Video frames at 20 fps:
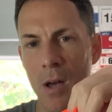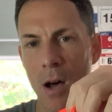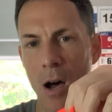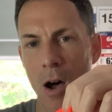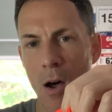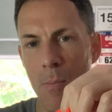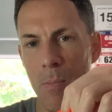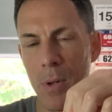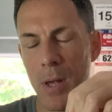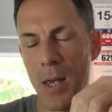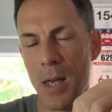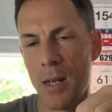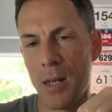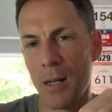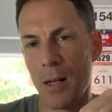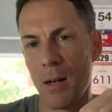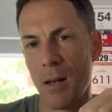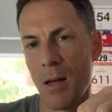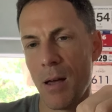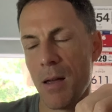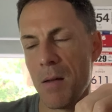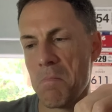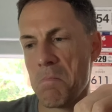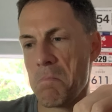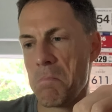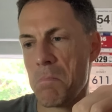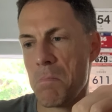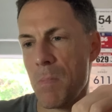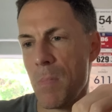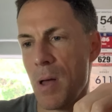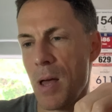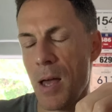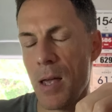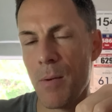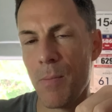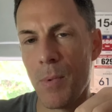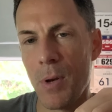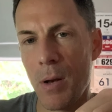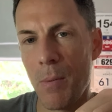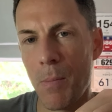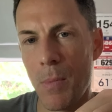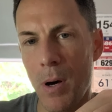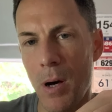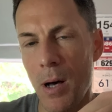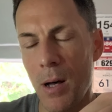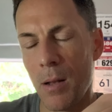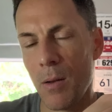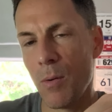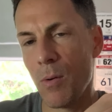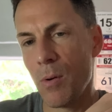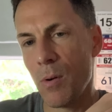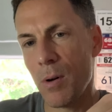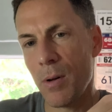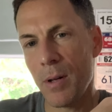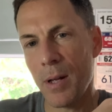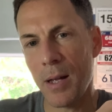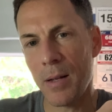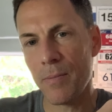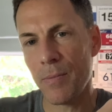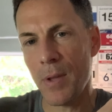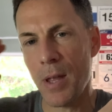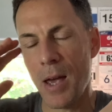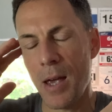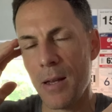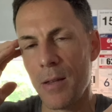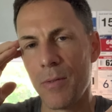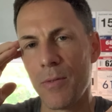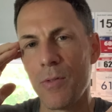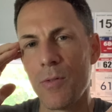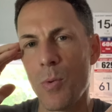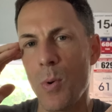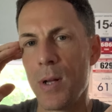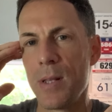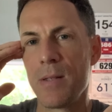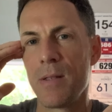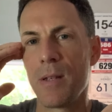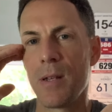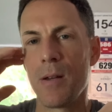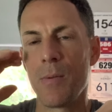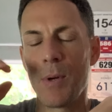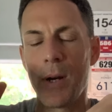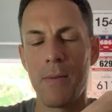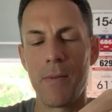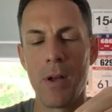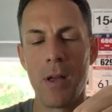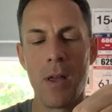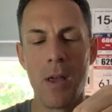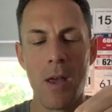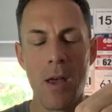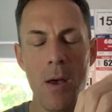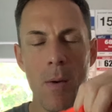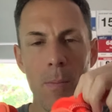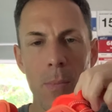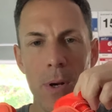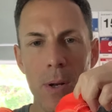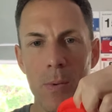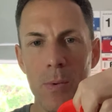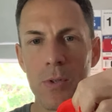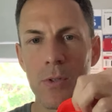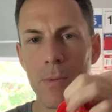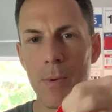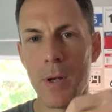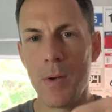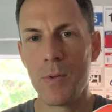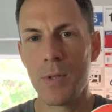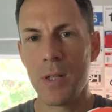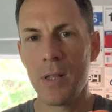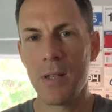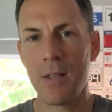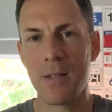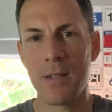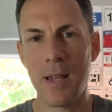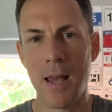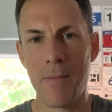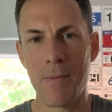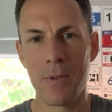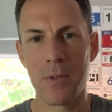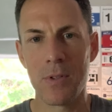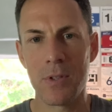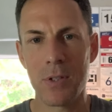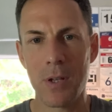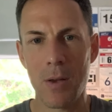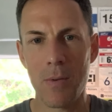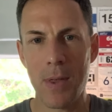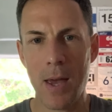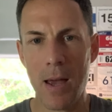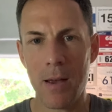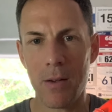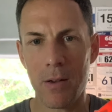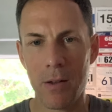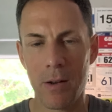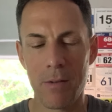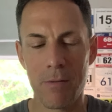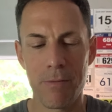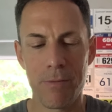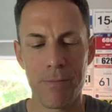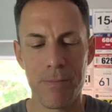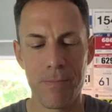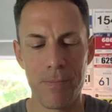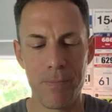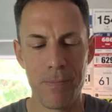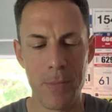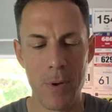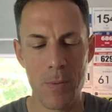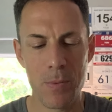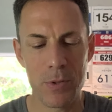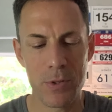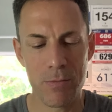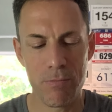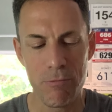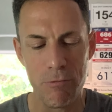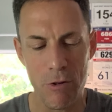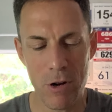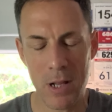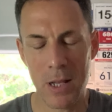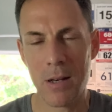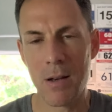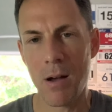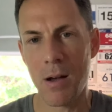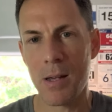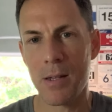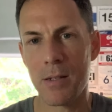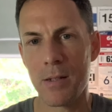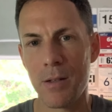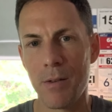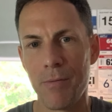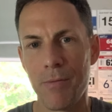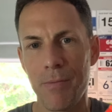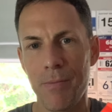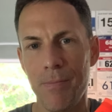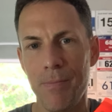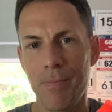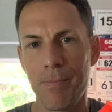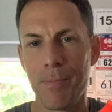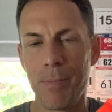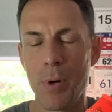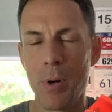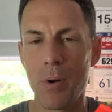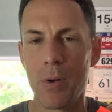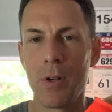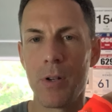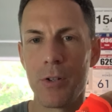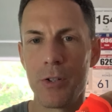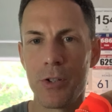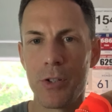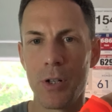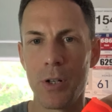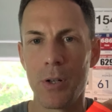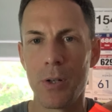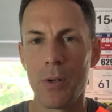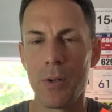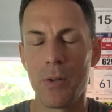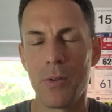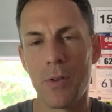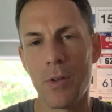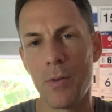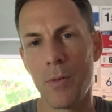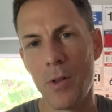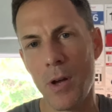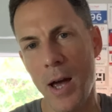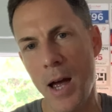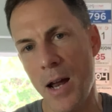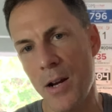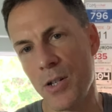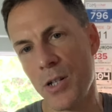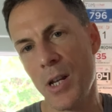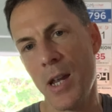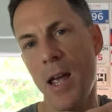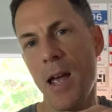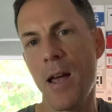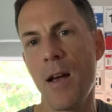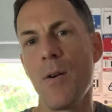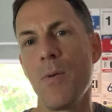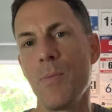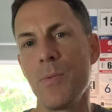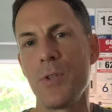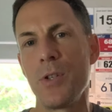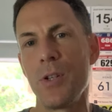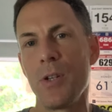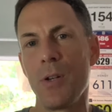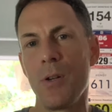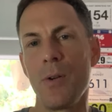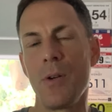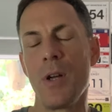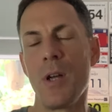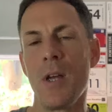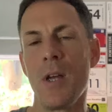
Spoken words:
I'd be hitting at like 8-minute mile or 8:20 or whatever. But it was in the 7s, so that it was really nice to put on a shoe that actually helps you